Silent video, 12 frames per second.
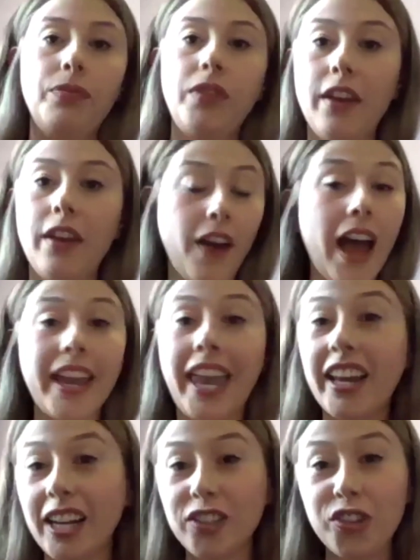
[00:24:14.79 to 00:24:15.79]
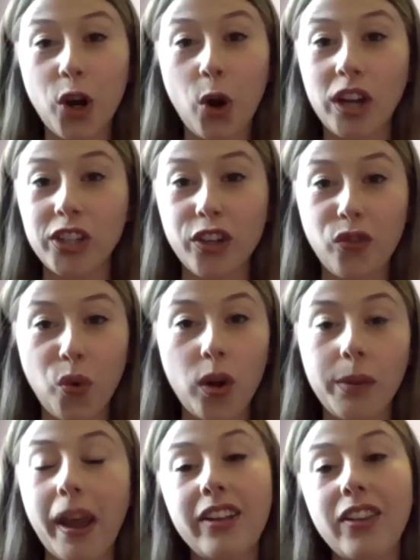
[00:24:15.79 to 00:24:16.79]
if I can't answer a question for
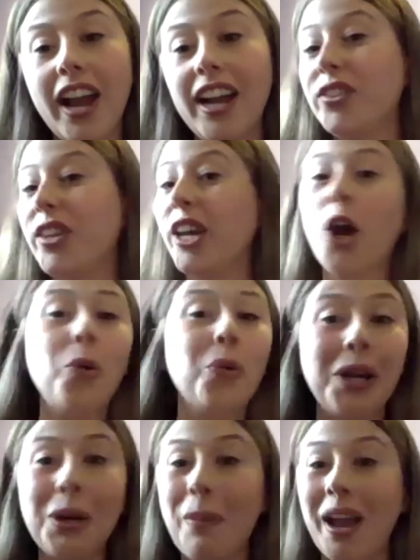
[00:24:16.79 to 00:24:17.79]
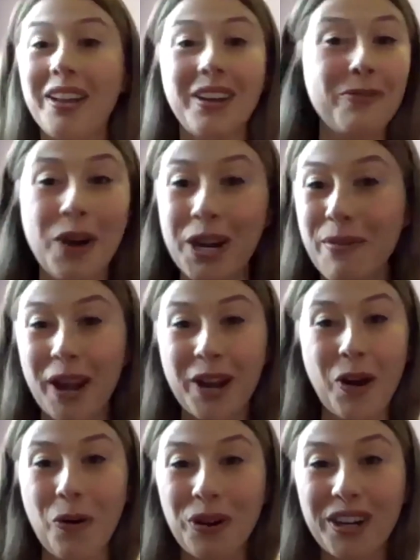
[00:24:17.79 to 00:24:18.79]
one of my clients, I know one of my
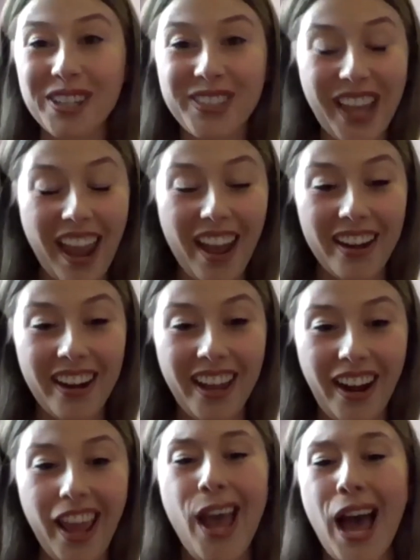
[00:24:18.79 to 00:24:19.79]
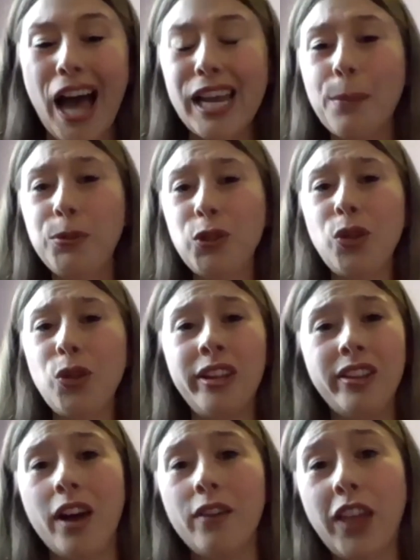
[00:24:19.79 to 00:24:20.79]
coworkers can, and I
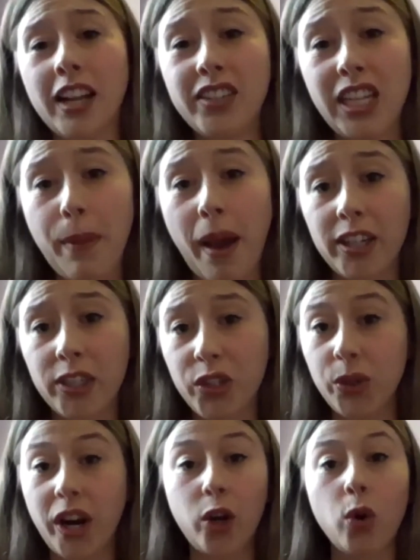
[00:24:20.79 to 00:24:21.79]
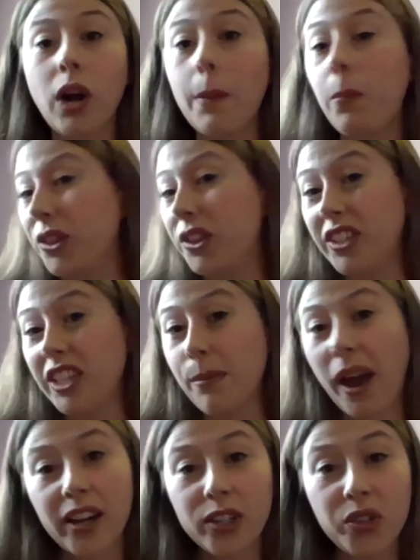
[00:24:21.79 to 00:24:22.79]
absolutely love that team attitude. I grew up with a team
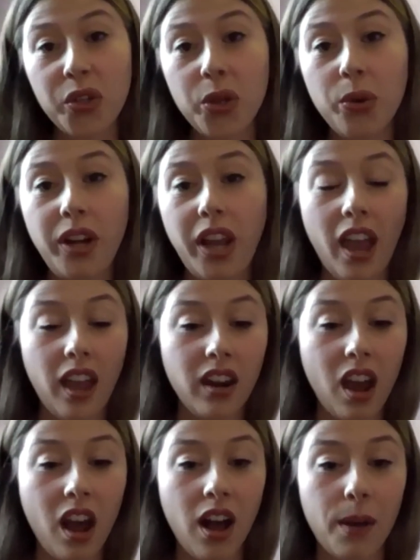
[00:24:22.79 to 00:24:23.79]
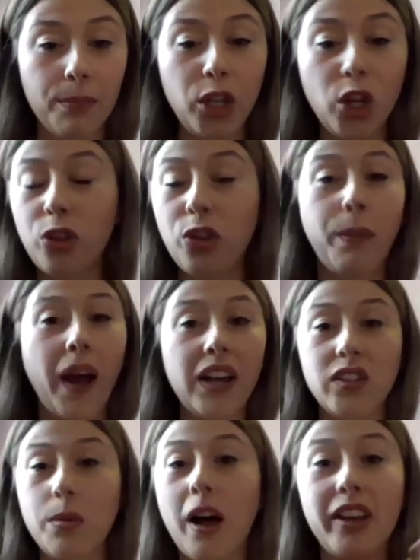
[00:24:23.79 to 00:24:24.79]
attitude, and through
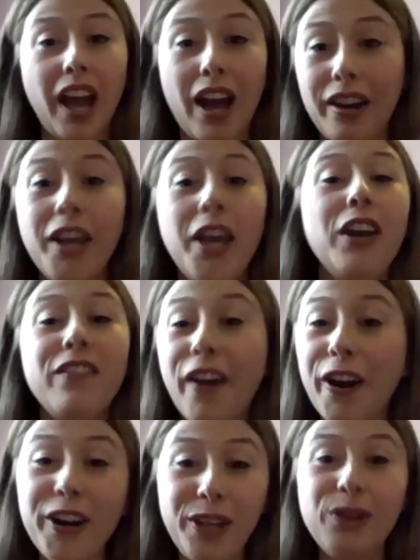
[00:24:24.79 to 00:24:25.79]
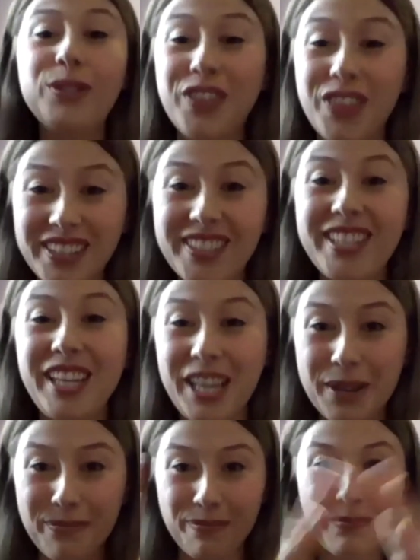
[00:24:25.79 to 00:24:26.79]
basketball, I got very used to the
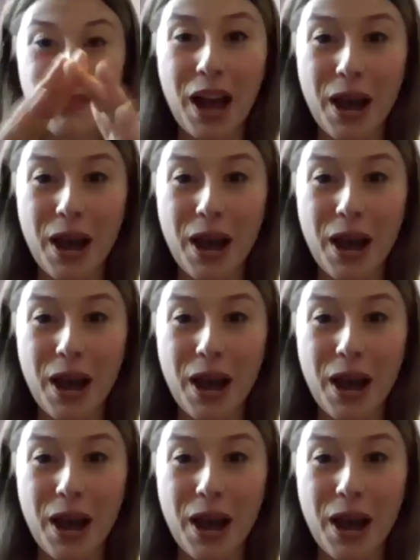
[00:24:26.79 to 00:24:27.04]
team